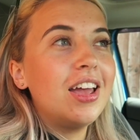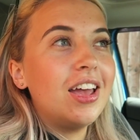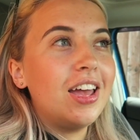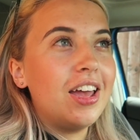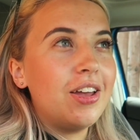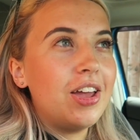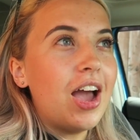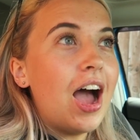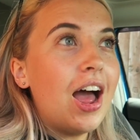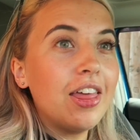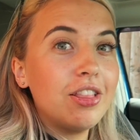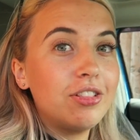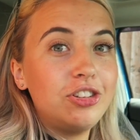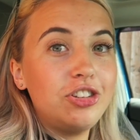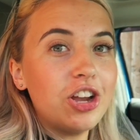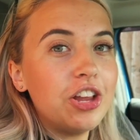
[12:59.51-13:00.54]
I
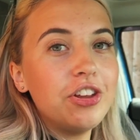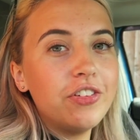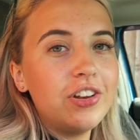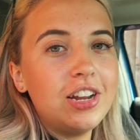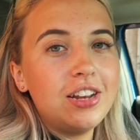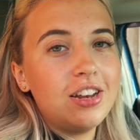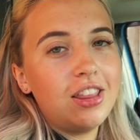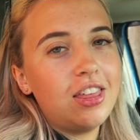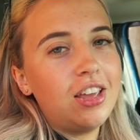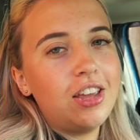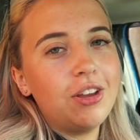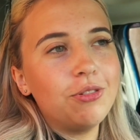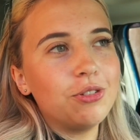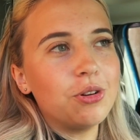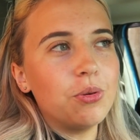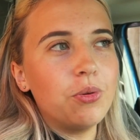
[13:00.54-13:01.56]
genuinely didn't think it
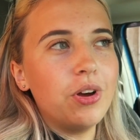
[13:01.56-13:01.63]
was going to